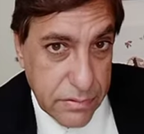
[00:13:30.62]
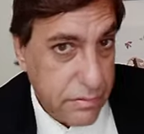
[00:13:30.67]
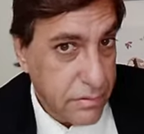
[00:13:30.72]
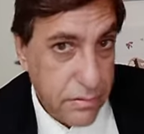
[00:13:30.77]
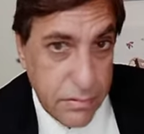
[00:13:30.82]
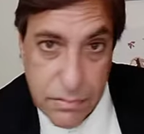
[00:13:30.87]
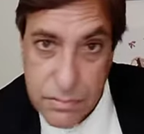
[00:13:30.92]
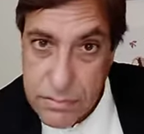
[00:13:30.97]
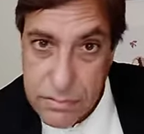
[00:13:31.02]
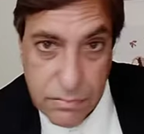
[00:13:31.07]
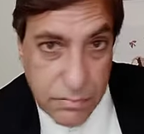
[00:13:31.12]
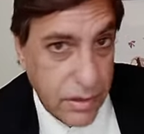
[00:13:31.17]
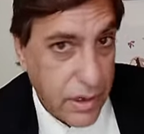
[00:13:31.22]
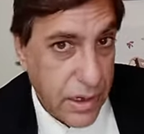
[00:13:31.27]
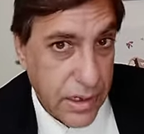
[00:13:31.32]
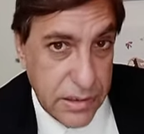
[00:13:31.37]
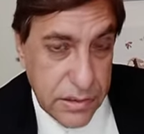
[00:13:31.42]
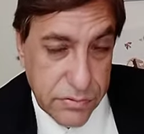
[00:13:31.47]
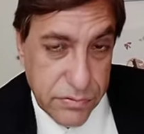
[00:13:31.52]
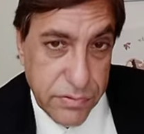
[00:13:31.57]

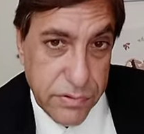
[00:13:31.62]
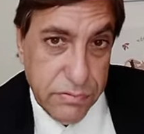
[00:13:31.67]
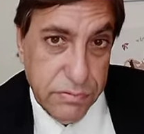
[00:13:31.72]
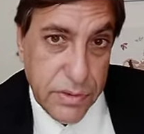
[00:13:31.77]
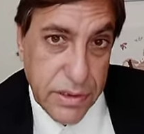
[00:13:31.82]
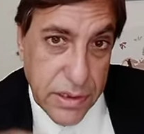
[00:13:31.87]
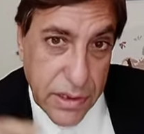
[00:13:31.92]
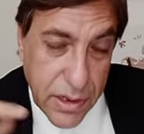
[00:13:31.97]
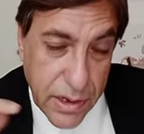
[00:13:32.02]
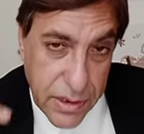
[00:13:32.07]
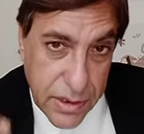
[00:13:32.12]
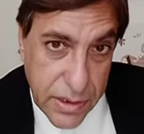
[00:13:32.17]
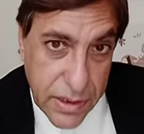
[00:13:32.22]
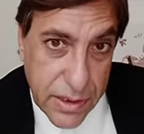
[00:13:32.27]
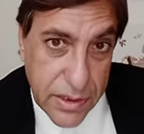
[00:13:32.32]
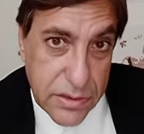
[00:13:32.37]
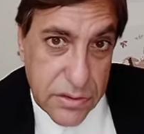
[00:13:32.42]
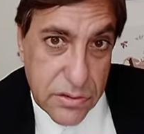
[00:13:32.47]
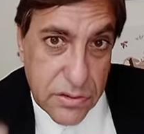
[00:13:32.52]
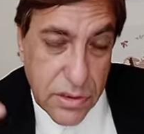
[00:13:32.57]
blasphemy against
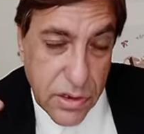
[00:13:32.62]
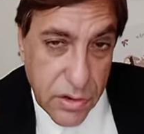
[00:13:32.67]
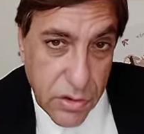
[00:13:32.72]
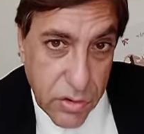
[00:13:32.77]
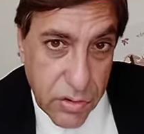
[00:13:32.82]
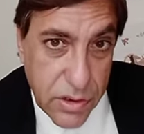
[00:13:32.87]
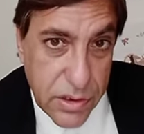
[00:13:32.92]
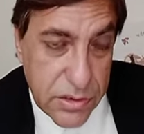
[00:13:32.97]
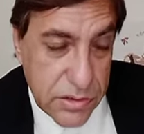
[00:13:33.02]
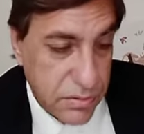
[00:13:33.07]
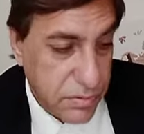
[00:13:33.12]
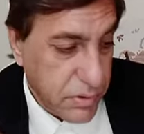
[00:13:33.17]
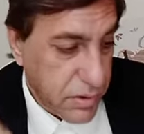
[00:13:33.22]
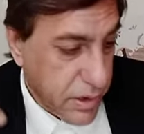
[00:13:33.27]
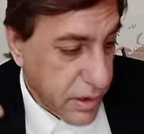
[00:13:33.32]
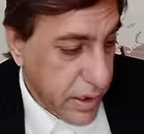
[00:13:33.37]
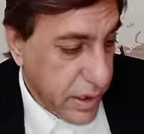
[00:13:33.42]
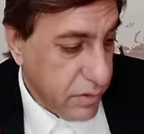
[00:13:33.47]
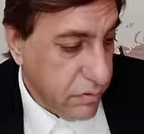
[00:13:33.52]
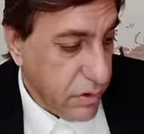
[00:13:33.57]
the Holy Spirit
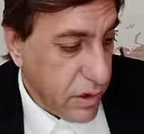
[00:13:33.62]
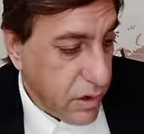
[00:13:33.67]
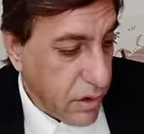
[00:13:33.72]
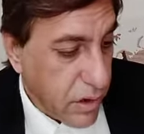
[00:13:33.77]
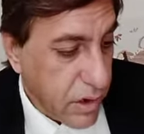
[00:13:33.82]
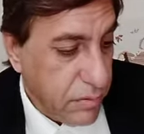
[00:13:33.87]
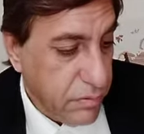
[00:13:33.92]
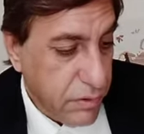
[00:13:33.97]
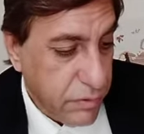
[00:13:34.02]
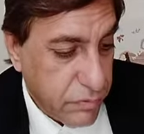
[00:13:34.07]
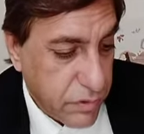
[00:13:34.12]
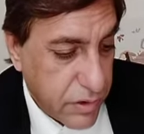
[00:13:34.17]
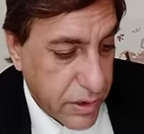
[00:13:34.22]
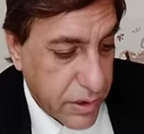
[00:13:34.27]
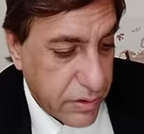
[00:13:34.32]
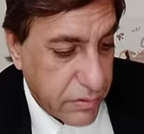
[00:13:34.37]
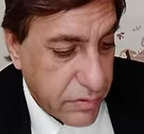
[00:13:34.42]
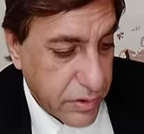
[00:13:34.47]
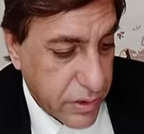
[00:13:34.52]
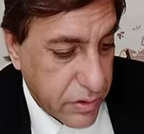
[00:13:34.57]
will not be forgiven.
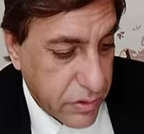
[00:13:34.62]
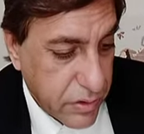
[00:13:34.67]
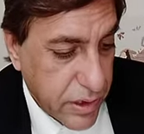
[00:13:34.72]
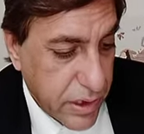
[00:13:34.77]
Okay,